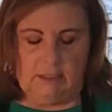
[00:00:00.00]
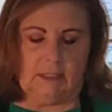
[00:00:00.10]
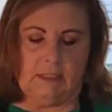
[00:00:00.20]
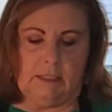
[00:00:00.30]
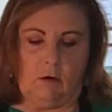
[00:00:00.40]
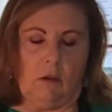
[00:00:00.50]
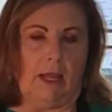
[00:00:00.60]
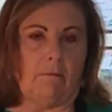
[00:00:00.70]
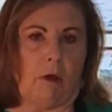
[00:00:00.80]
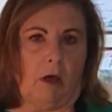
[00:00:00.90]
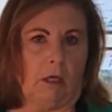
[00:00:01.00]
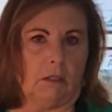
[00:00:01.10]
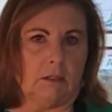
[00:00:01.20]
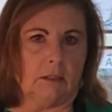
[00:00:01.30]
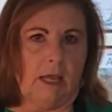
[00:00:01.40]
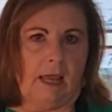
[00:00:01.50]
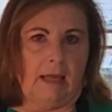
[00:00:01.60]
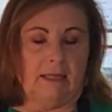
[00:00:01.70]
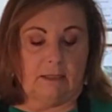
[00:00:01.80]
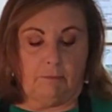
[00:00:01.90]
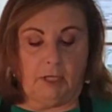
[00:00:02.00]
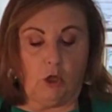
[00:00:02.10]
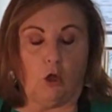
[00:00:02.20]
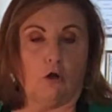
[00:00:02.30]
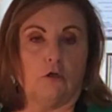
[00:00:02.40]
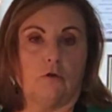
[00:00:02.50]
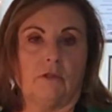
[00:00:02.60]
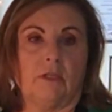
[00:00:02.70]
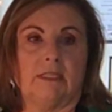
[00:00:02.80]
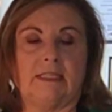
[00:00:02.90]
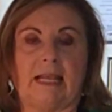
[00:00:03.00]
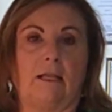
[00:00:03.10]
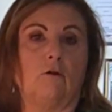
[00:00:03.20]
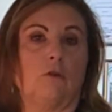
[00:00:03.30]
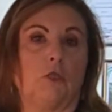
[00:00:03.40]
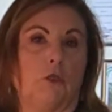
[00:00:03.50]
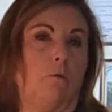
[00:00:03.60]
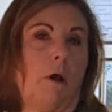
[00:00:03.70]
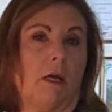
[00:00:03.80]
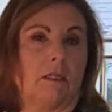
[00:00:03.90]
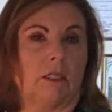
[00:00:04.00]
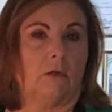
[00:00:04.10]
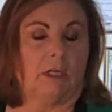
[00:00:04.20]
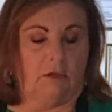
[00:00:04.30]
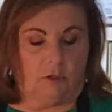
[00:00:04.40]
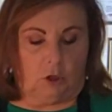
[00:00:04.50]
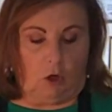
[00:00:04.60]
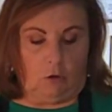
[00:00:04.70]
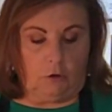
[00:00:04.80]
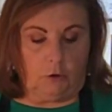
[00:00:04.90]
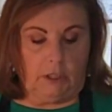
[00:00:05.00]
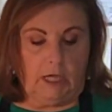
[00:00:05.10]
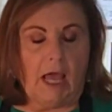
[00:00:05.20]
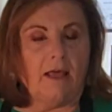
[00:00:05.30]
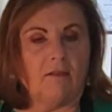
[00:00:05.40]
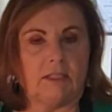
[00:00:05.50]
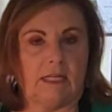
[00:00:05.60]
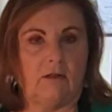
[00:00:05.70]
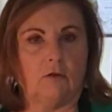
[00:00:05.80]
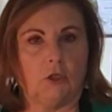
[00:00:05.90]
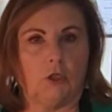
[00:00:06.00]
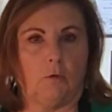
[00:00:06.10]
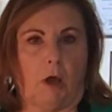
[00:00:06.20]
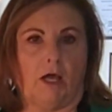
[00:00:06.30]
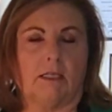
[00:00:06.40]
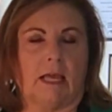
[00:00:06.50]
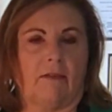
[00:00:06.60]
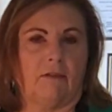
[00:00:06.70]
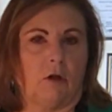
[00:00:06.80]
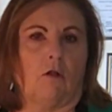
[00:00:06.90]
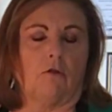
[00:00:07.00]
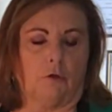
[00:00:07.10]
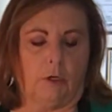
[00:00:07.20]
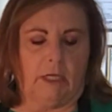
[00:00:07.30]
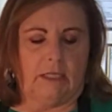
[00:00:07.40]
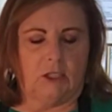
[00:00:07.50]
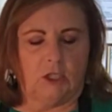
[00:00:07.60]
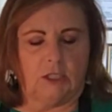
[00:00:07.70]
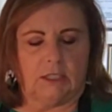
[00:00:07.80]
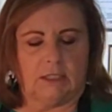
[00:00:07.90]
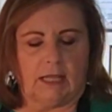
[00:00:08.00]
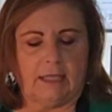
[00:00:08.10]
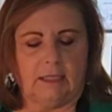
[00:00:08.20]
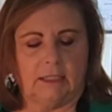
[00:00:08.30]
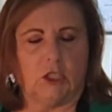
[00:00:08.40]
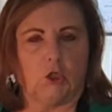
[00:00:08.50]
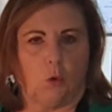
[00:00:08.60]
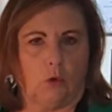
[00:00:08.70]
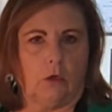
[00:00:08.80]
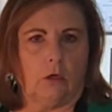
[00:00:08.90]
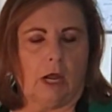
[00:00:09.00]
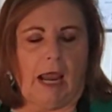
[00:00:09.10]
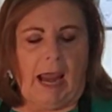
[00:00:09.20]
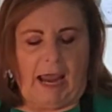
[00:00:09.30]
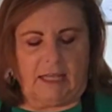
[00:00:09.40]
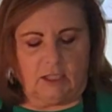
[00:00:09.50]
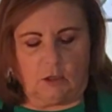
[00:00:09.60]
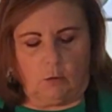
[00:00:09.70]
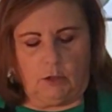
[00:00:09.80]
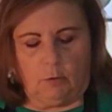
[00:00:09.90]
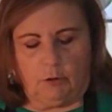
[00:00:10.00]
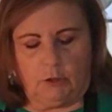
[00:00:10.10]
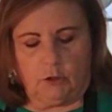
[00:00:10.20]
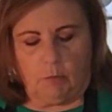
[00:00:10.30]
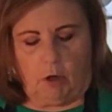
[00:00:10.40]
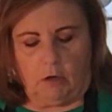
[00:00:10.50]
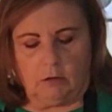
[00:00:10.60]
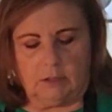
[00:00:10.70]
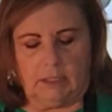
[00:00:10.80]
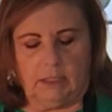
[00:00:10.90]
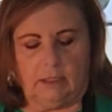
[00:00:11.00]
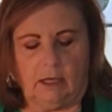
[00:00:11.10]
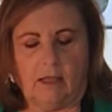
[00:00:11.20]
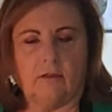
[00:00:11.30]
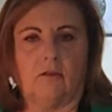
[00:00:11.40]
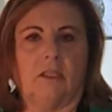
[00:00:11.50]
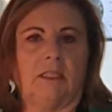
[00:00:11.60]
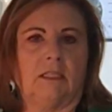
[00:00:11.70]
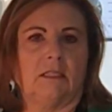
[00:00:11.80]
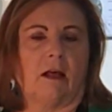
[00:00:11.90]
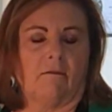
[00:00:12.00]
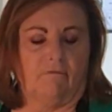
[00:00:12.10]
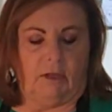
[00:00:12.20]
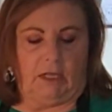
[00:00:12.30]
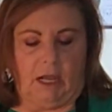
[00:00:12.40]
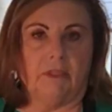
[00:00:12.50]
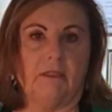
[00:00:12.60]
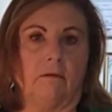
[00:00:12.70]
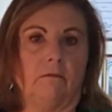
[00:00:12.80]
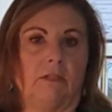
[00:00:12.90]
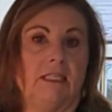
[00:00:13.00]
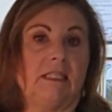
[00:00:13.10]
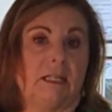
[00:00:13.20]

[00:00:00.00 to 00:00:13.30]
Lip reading: is a Sterilite box, and it's a bit larger than the standard shoebox that you get at the Dollar Tree. The standard shoebox at the Dollar Tree is just slightly shorter, and so when you put your bottles in, the lid does not fit. These